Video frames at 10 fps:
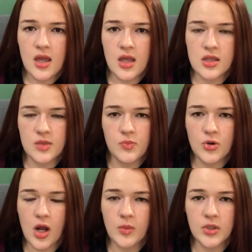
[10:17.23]
And the
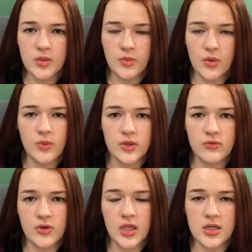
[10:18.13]
problem with
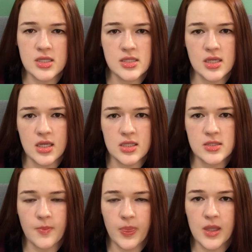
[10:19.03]
fragrance is
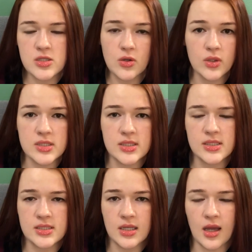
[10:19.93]
that's all it's
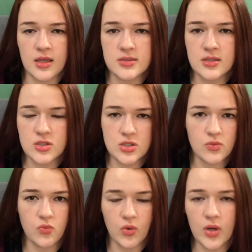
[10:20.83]
listed as, just
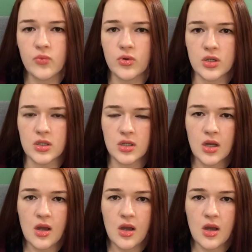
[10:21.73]
one word